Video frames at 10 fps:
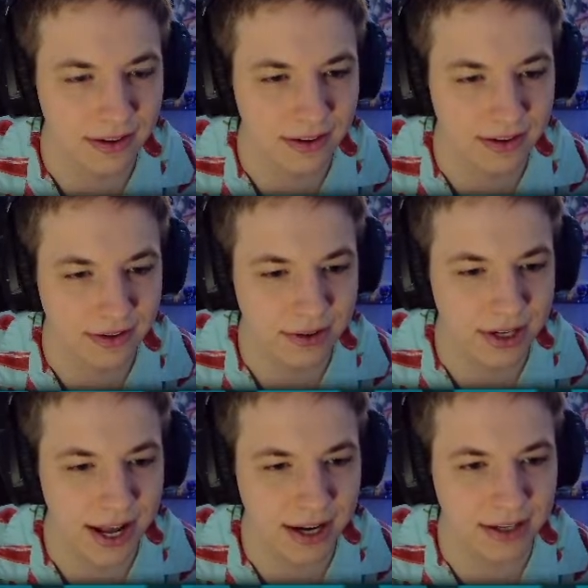Dude, get
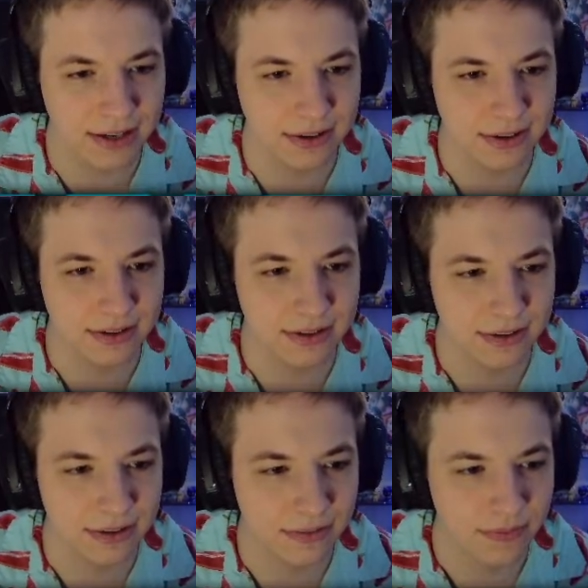out of here.
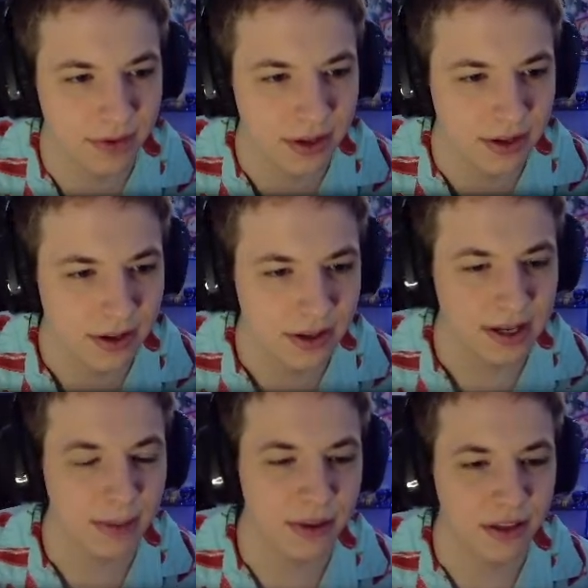
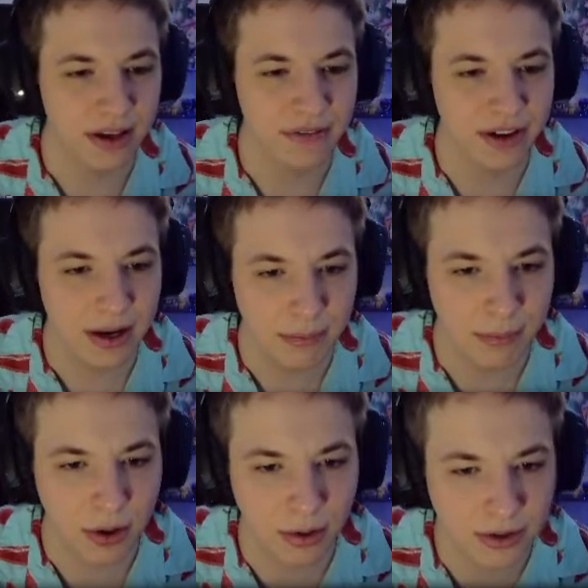Come to think of it,
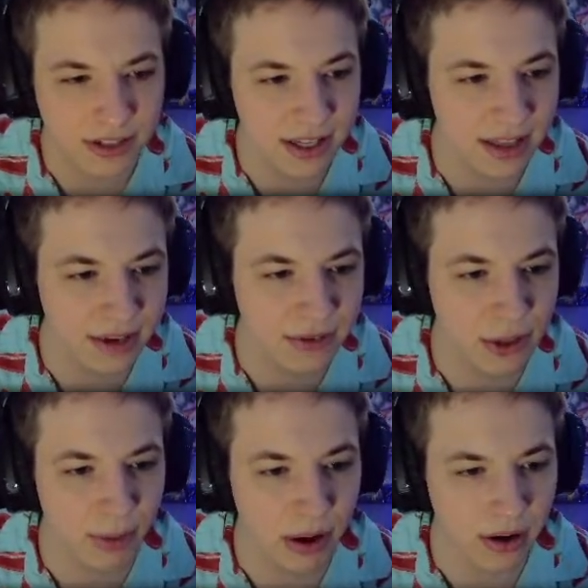murderers and thieves are
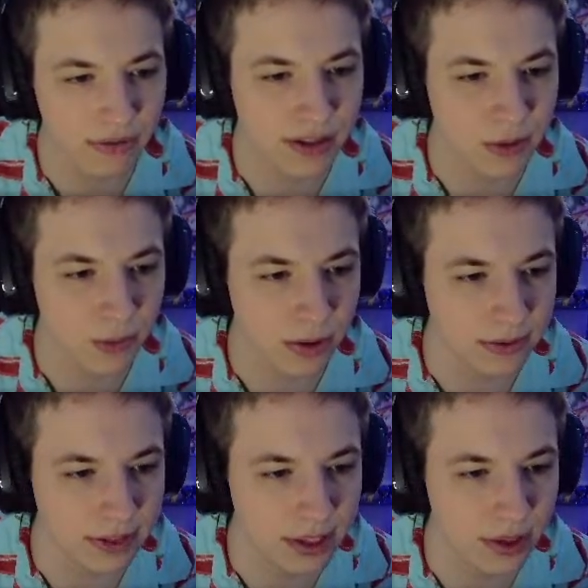part of this
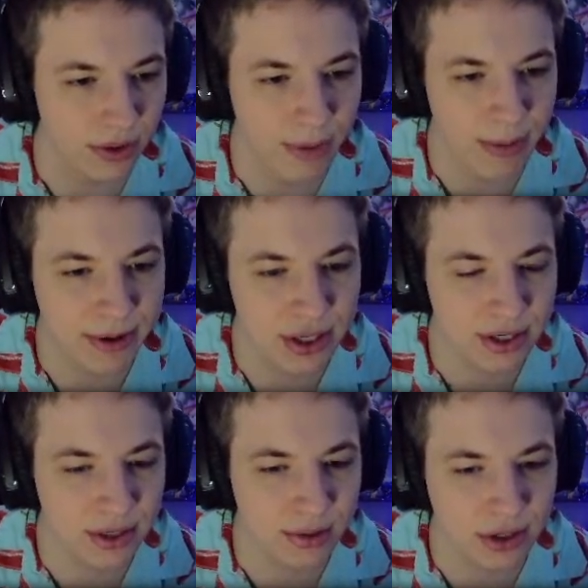world too. If my mission
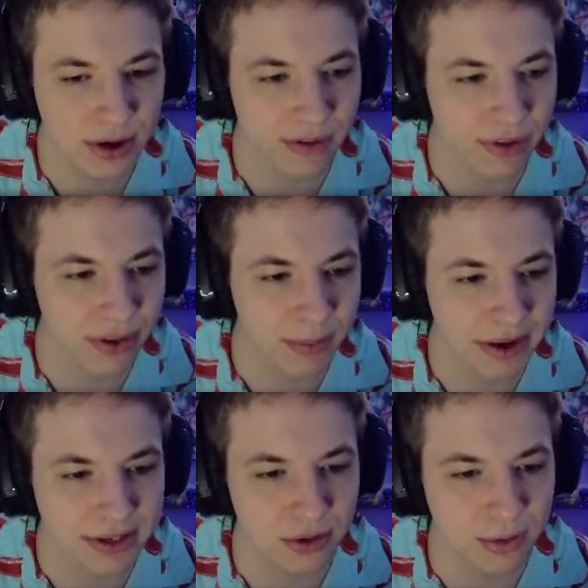is to return everything
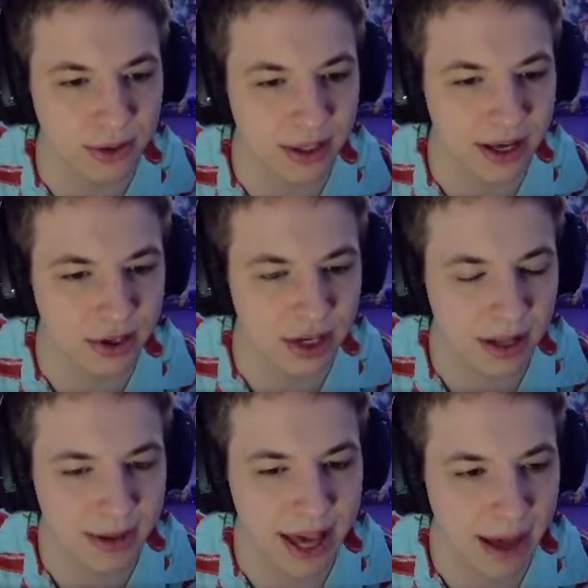back to normal again, should I
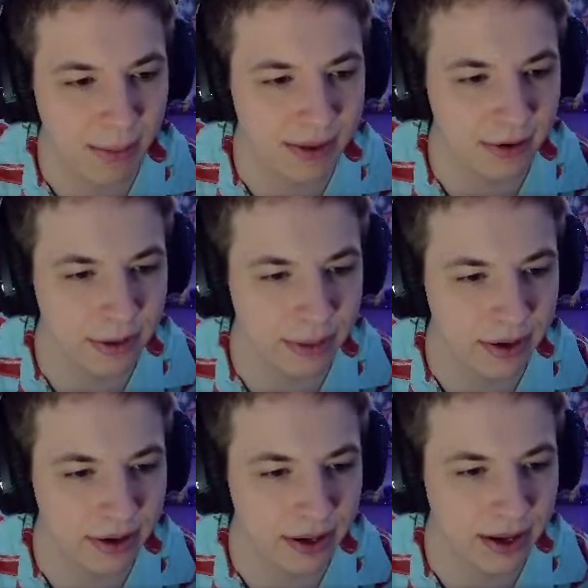be happy they're
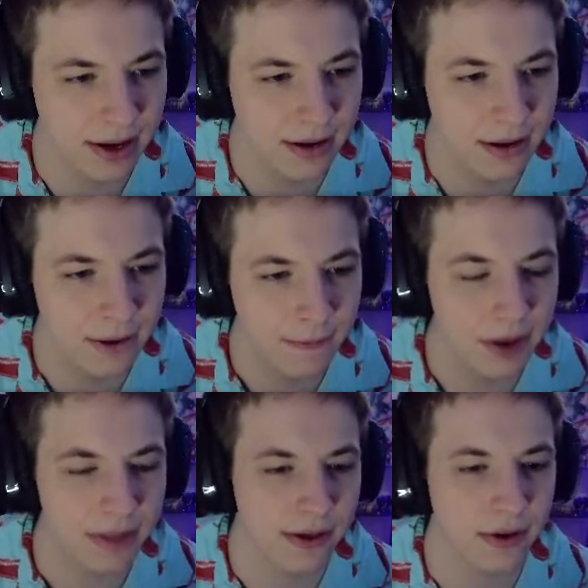appearing again?
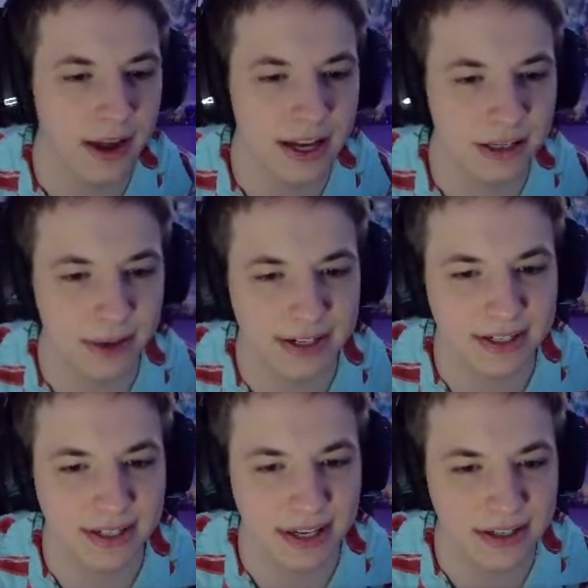On the other hand, being
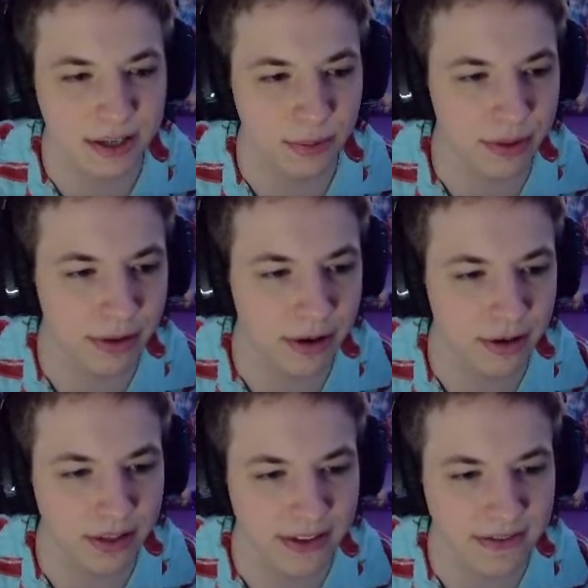disgusted with murder
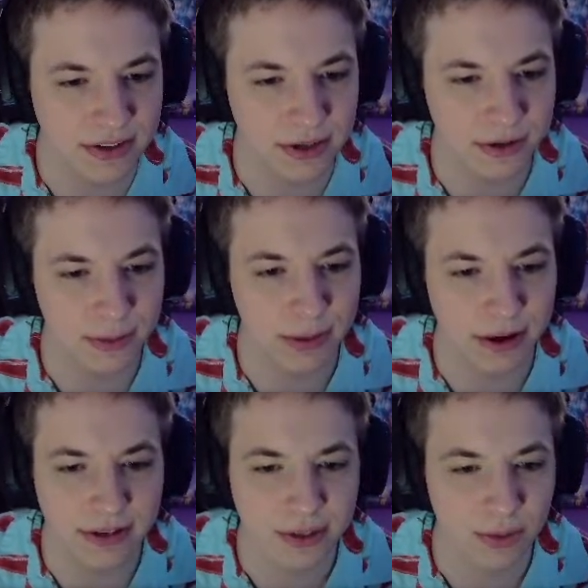and theft is also part of
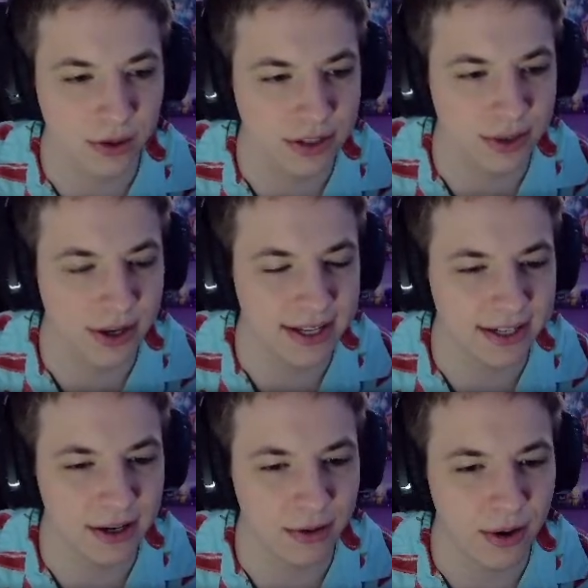this world, so I guess
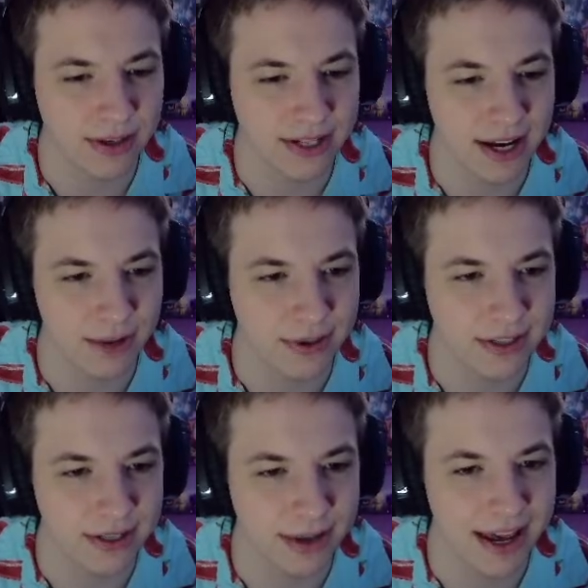I don't owe it to anyone
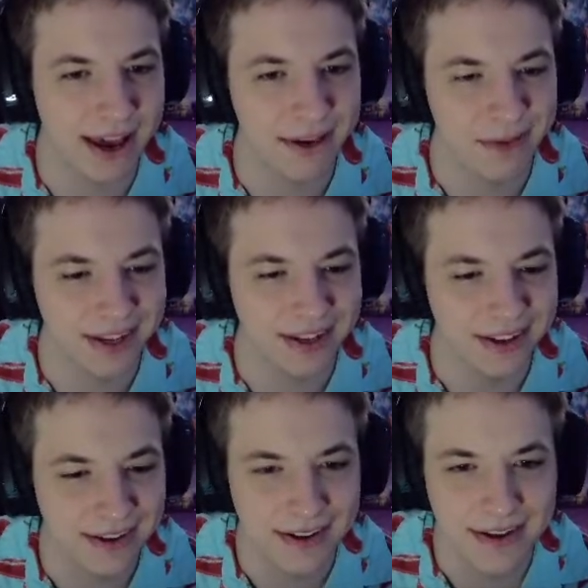to be happy.
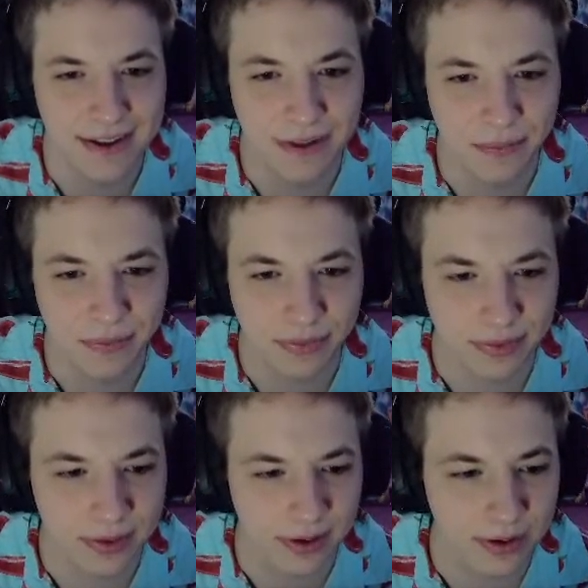
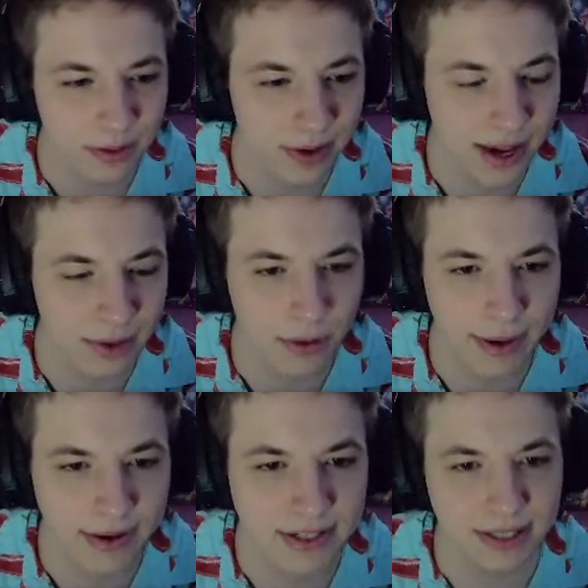okay, and we're
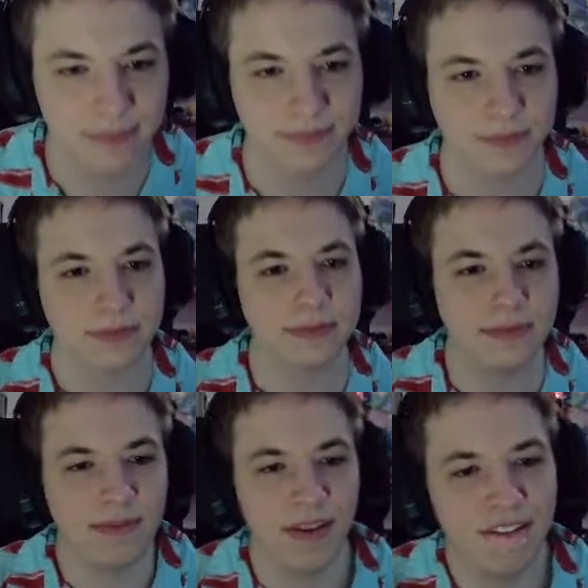about to
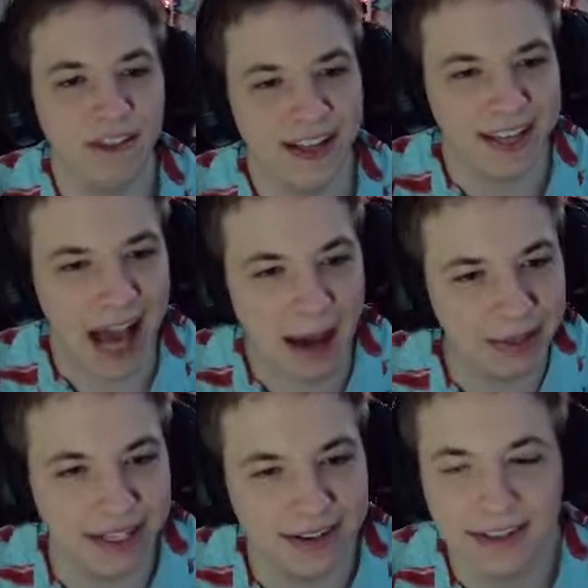fight the
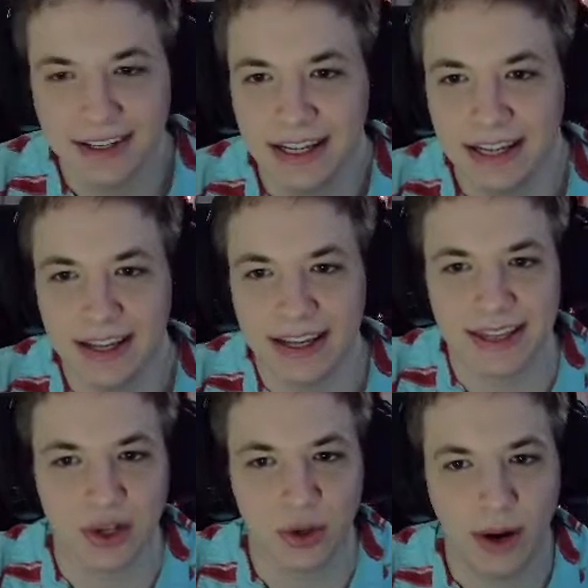goblin,
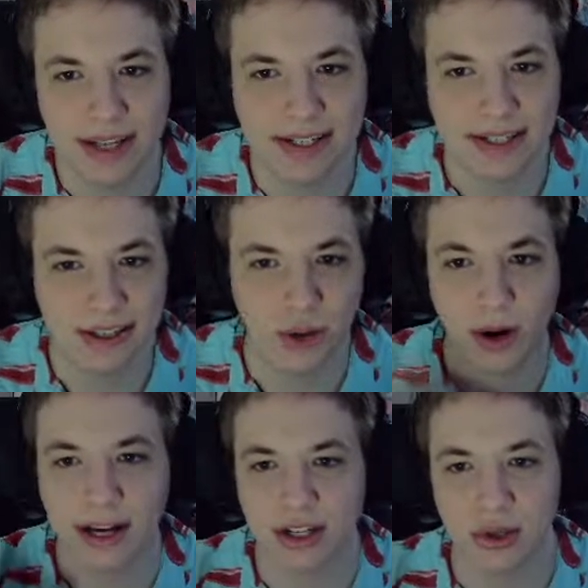get the quest. So
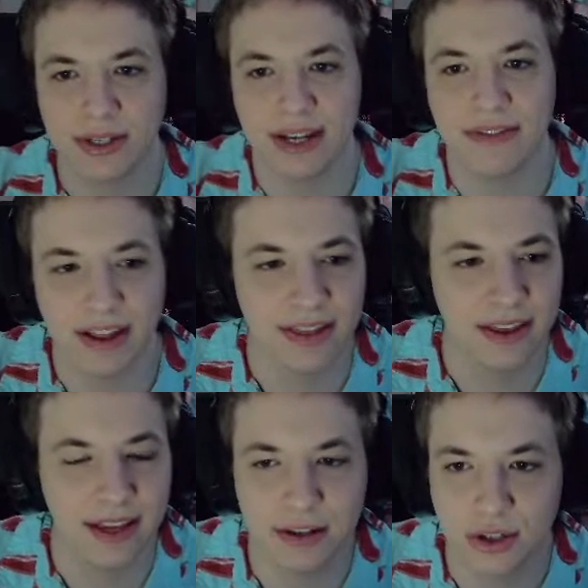we're at 270
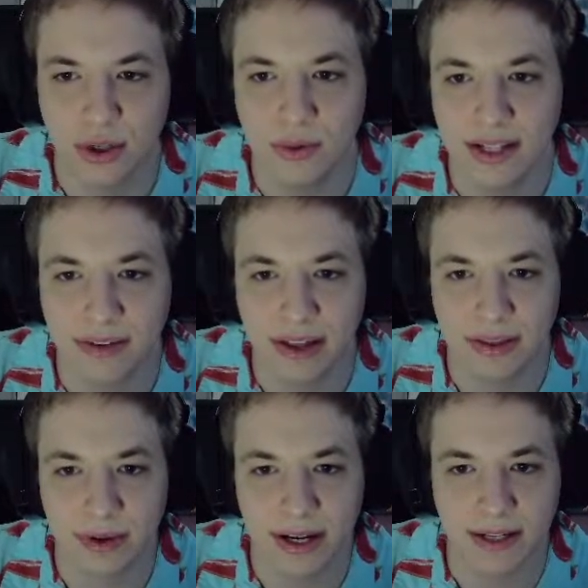
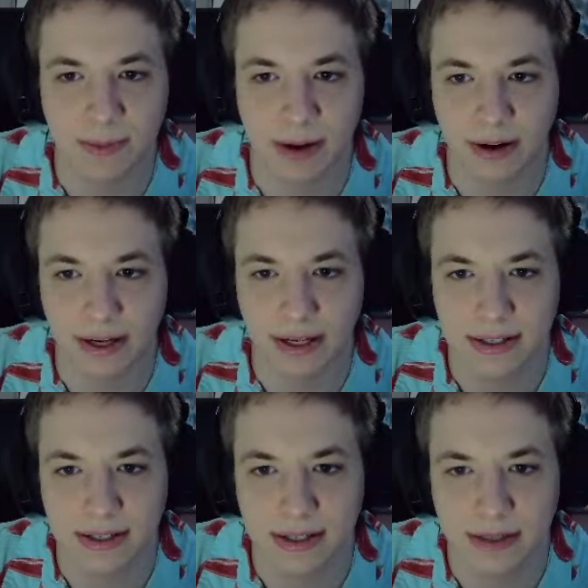273
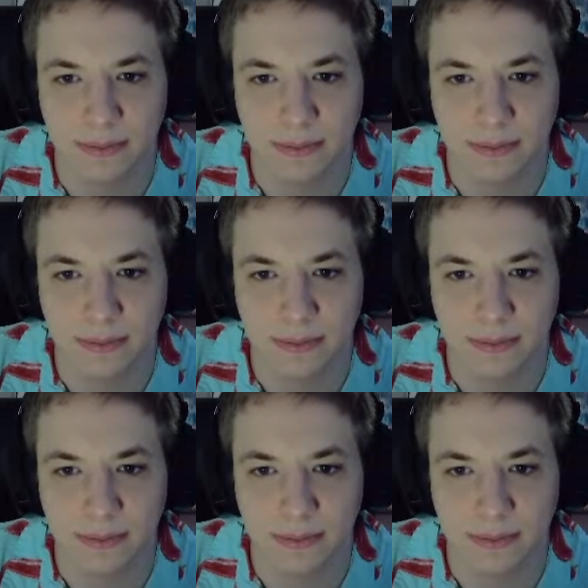experience.